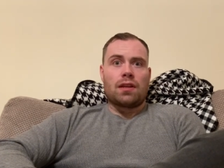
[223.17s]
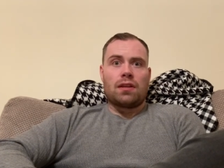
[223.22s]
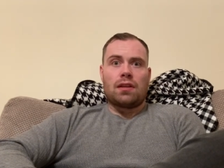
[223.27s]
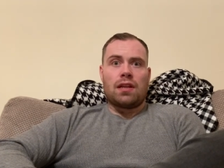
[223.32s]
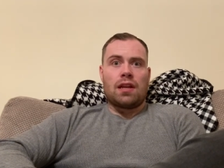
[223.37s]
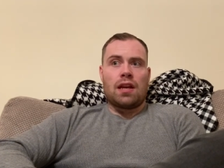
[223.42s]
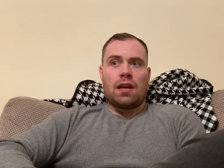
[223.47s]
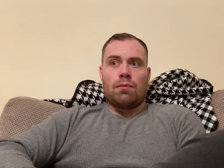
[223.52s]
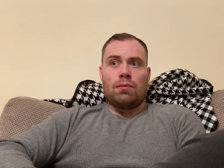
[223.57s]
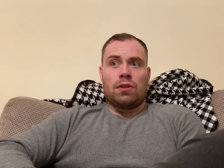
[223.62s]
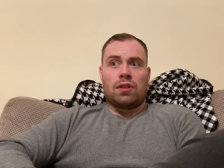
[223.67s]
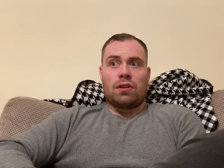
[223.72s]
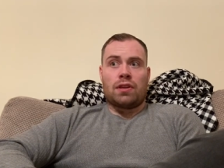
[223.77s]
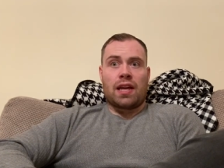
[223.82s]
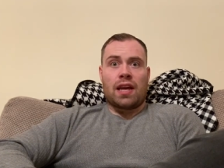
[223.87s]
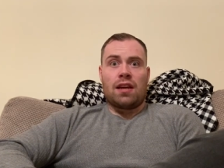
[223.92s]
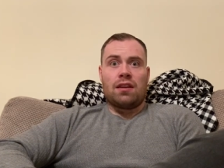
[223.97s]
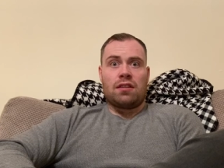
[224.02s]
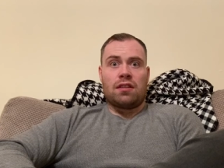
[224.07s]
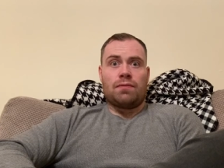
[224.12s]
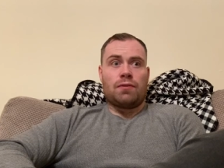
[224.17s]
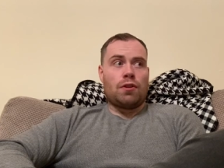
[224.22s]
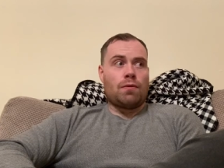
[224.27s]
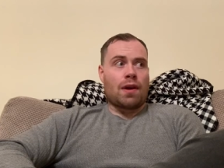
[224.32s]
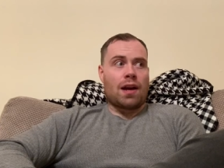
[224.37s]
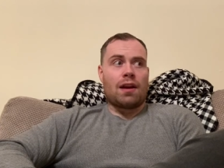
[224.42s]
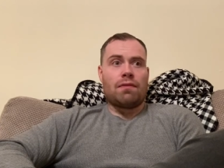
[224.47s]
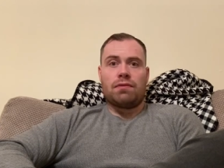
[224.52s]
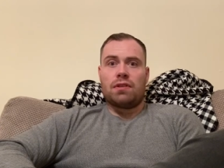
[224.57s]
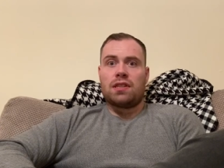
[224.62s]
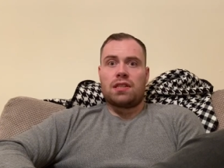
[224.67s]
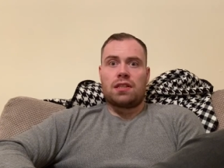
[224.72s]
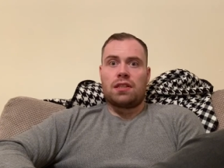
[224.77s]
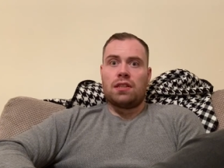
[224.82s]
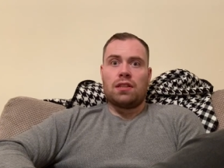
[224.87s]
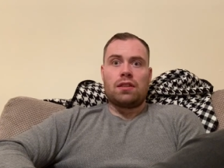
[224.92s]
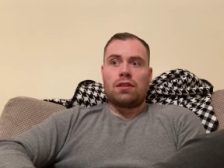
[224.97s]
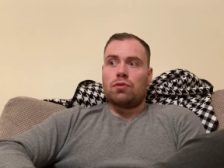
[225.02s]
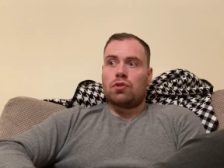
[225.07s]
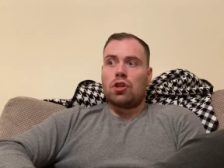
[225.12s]
It was a case of you have to,
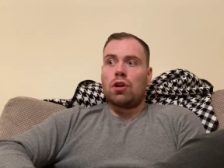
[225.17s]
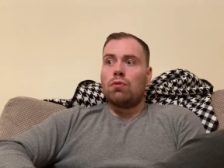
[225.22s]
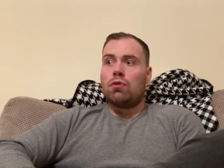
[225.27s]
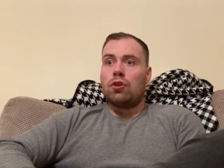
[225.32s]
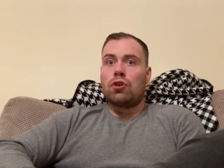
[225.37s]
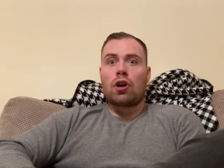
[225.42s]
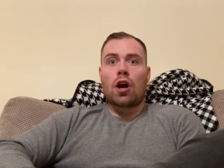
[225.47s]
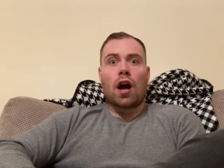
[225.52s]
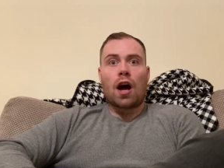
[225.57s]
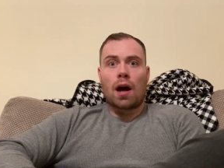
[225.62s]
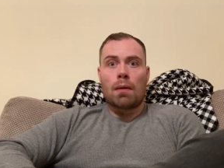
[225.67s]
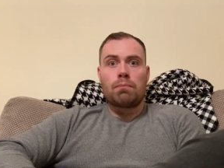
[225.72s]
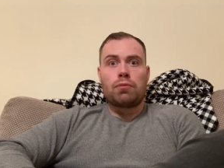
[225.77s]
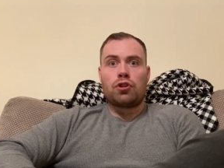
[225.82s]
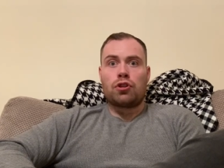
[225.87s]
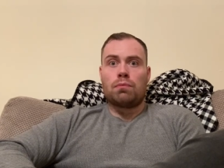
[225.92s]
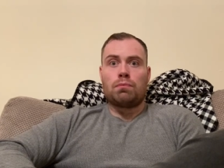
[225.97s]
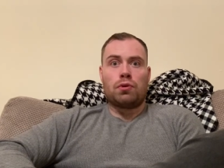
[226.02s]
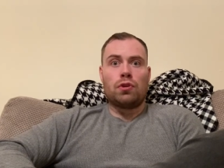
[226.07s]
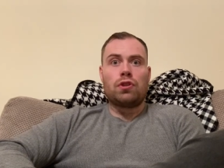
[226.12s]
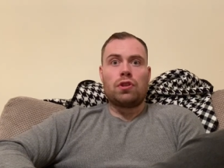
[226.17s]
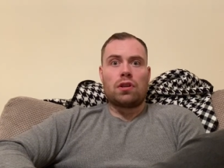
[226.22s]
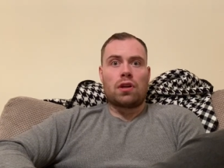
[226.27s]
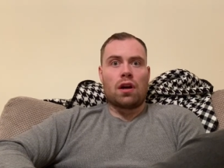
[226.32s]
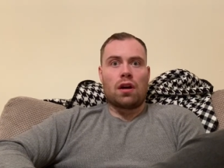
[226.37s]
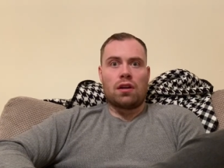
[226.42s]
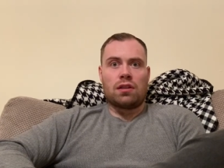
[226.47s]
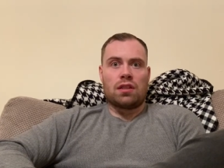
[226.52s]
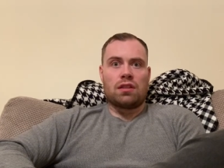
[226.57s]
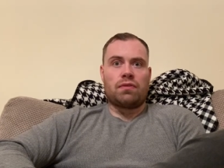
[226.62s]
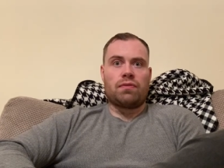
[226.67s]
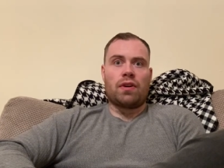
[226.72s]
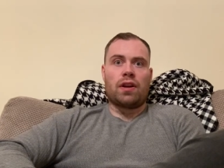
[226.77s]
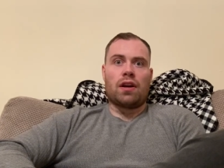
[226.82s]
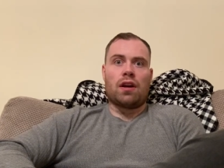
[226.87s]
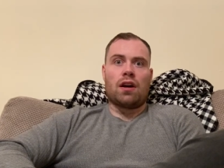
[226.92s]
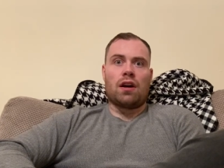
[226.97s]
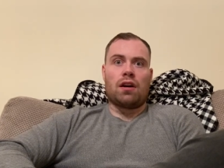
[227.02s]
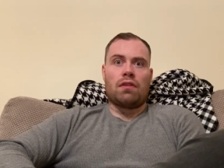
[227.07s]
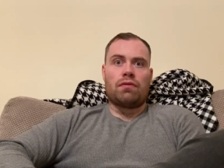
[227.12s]
there's no other option but to call this
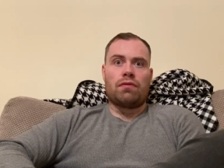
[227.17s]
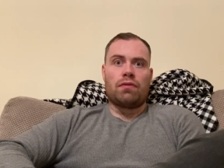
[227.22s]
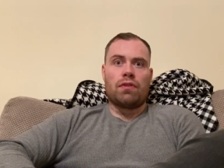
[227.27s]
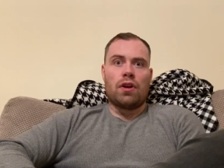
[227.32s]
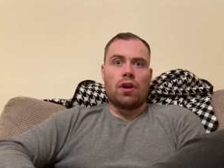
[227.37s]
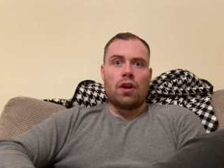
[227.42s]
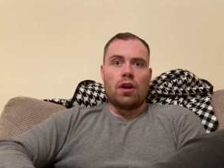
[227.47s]
fight off.